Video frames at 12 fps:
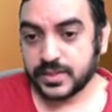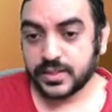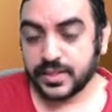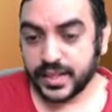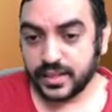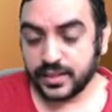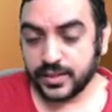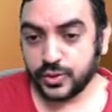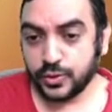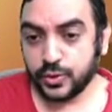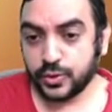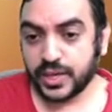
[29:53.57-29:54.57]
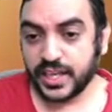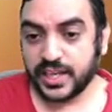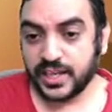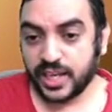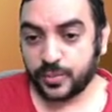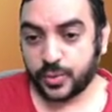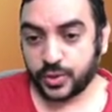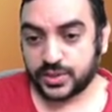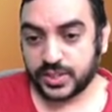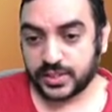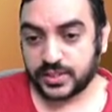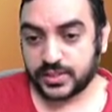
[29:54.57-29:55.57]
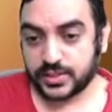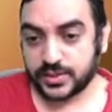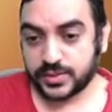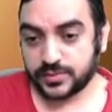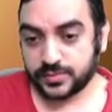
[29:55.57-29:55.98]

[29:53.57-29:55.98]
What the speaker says: then you do regular process.